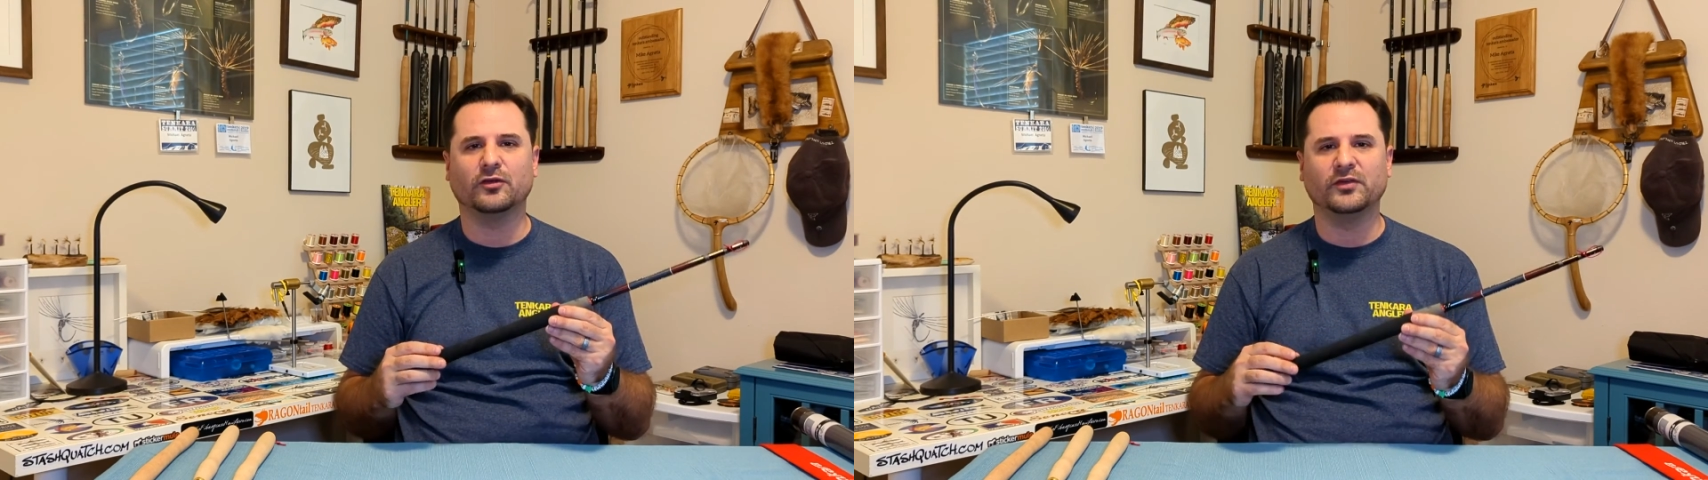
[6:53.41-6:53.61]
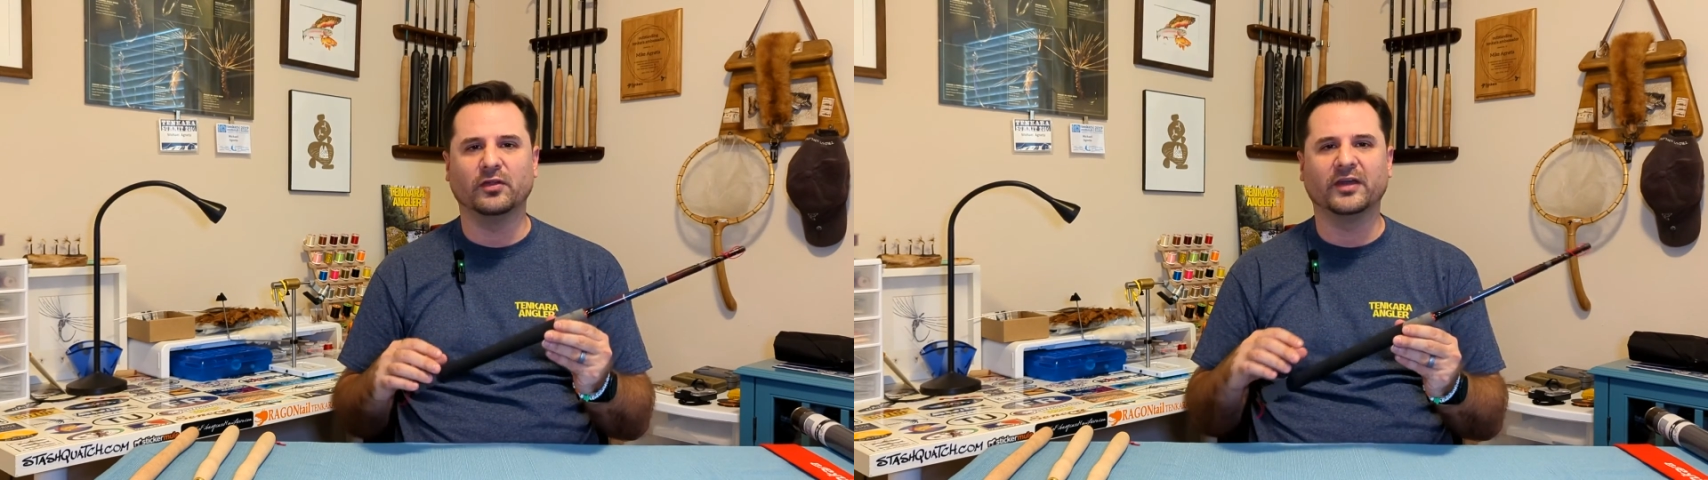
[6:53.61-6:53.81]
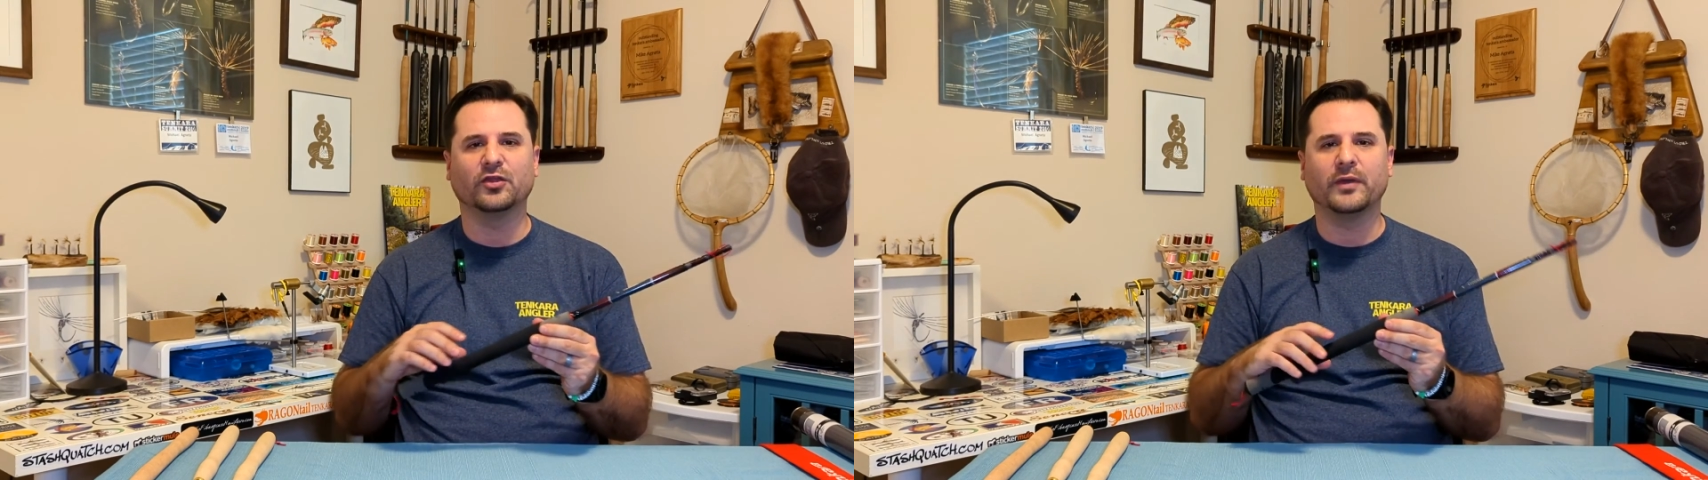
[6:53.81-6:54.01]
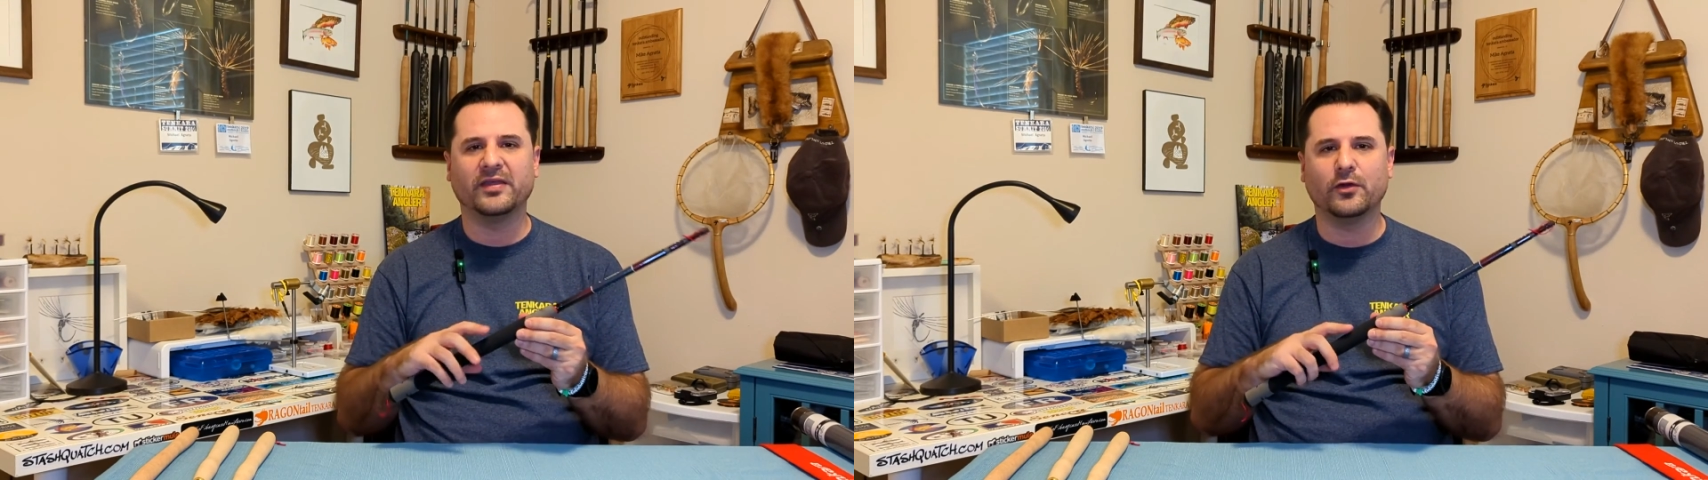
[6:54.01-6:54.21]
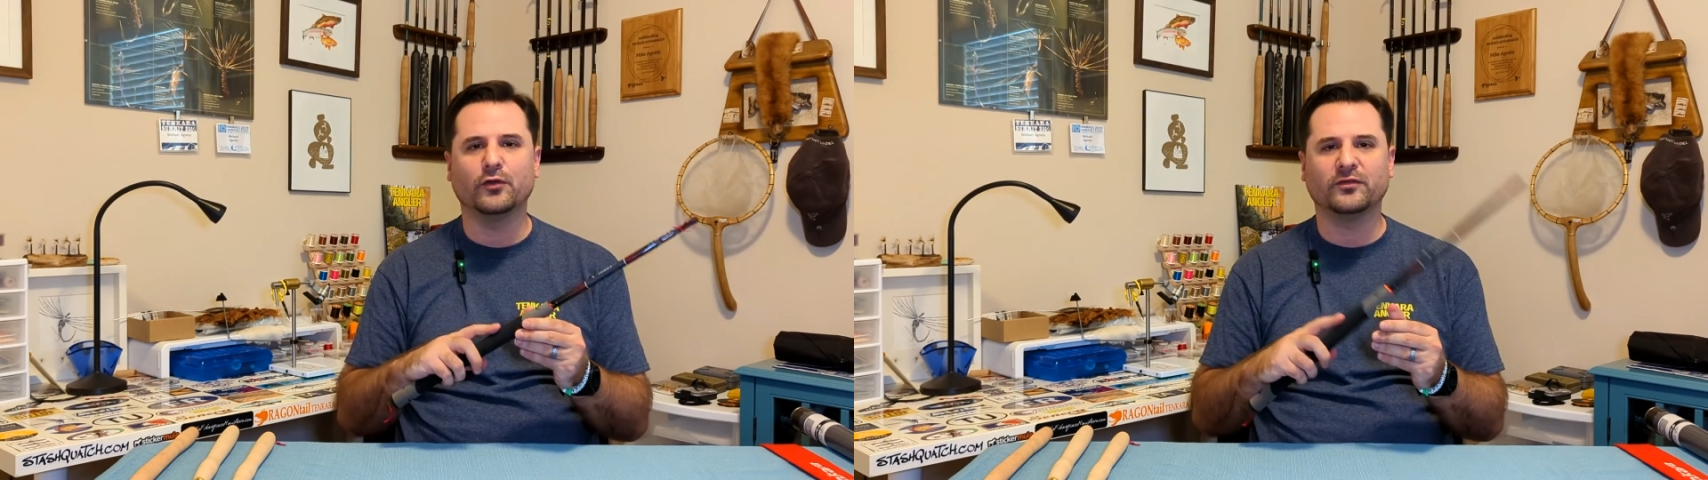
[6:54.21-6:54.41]
So if you like the
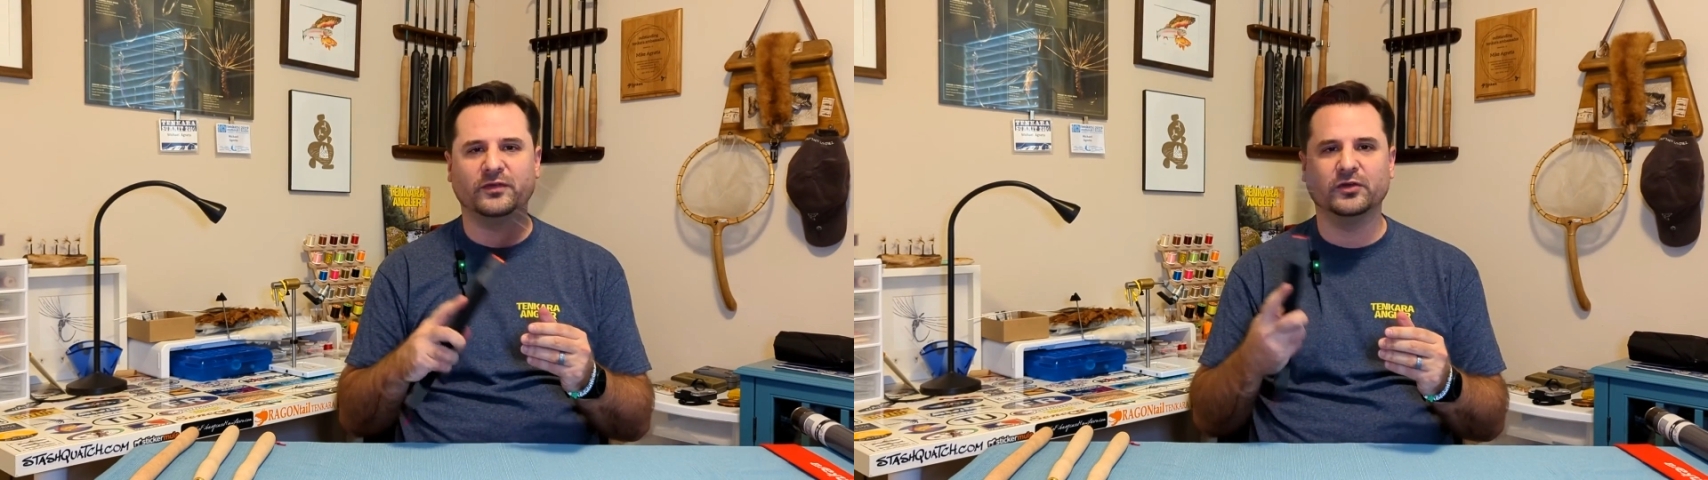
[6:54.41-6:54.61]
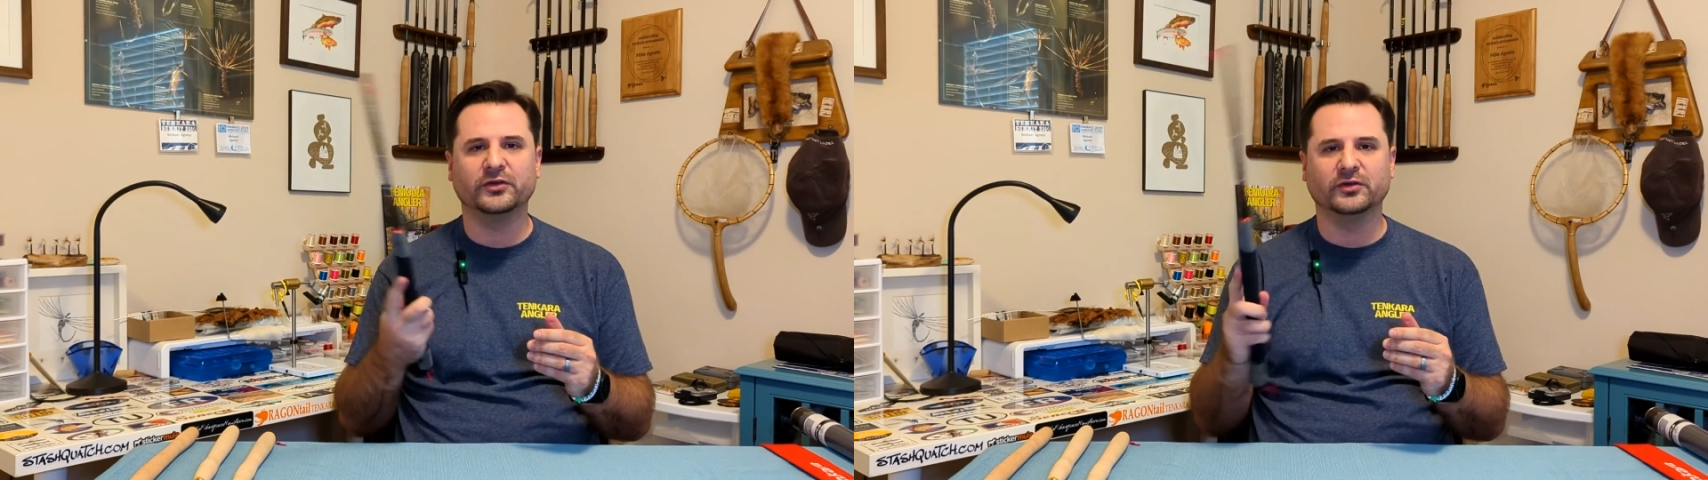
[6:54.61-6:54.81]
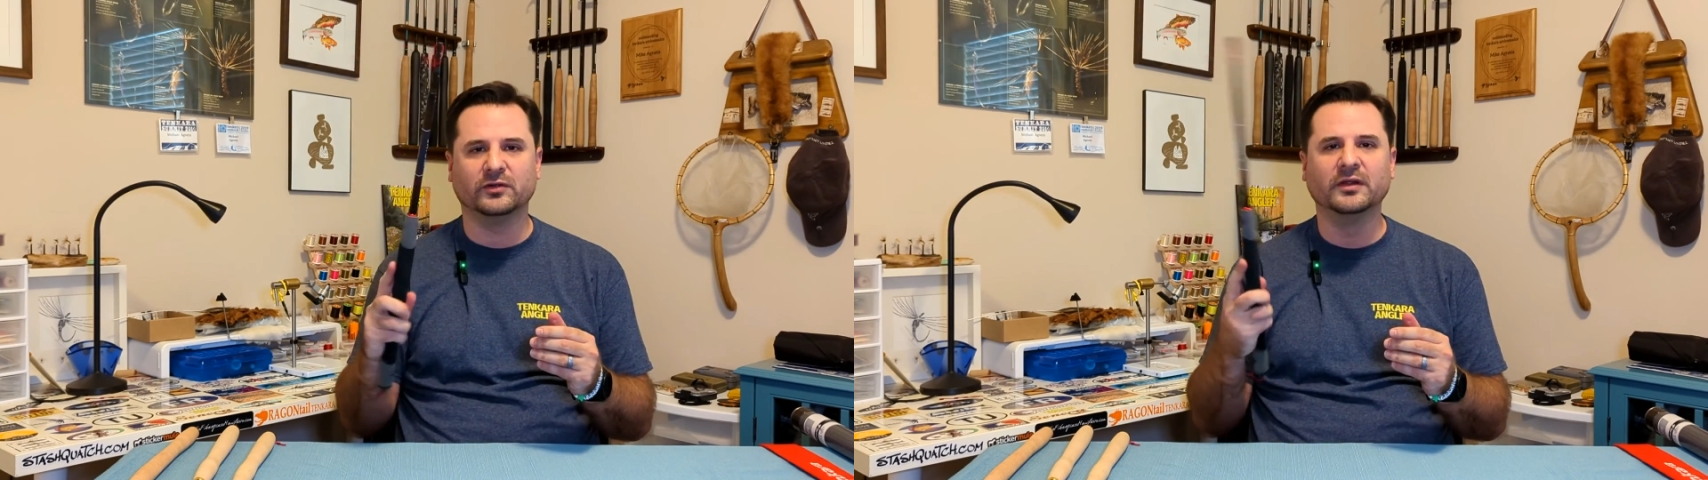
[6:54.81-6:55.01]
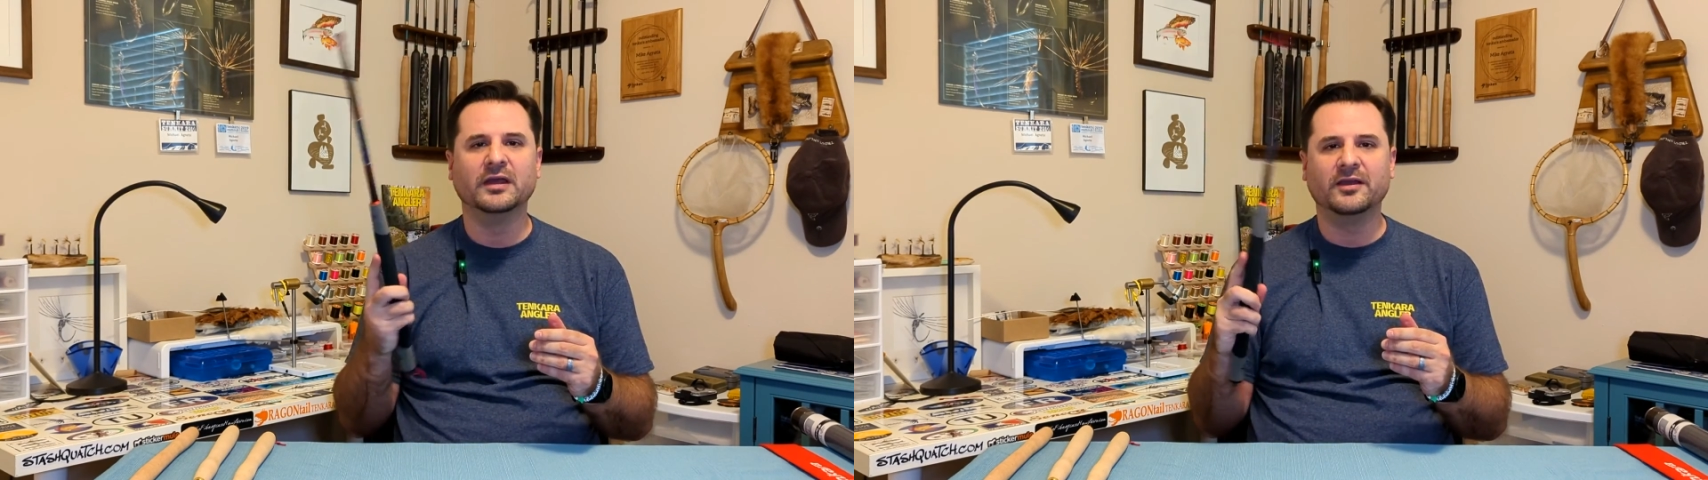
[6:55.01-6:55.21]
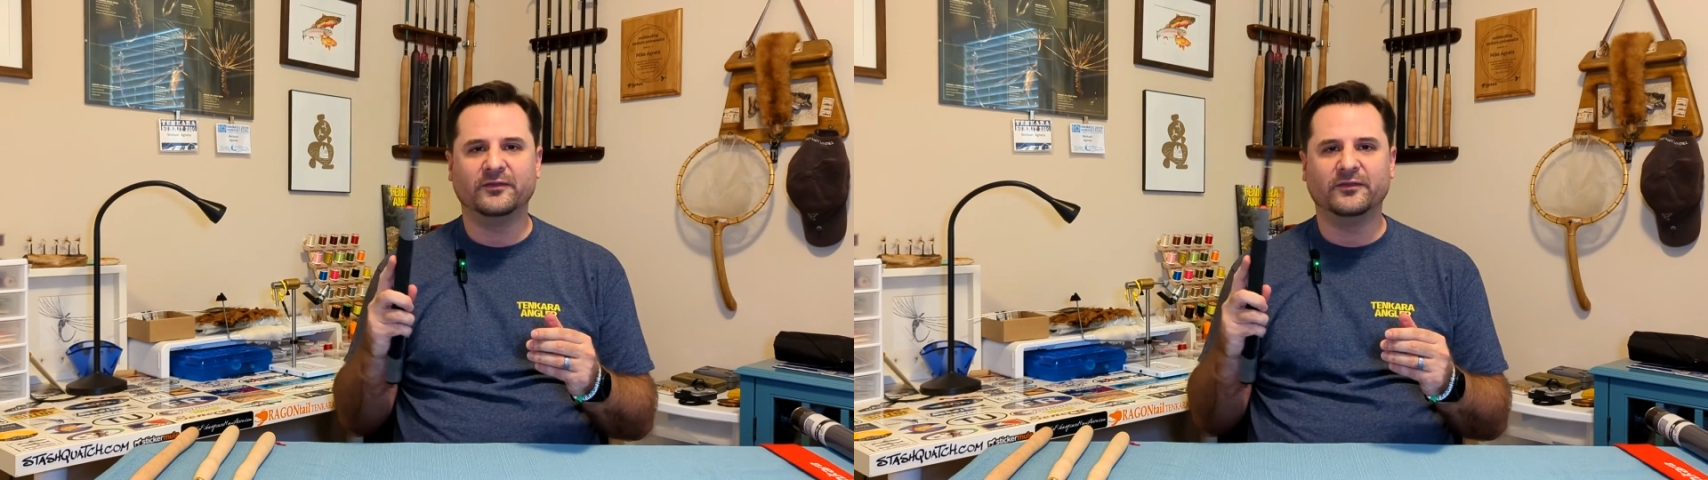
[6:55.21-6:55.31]
way those feel, you'll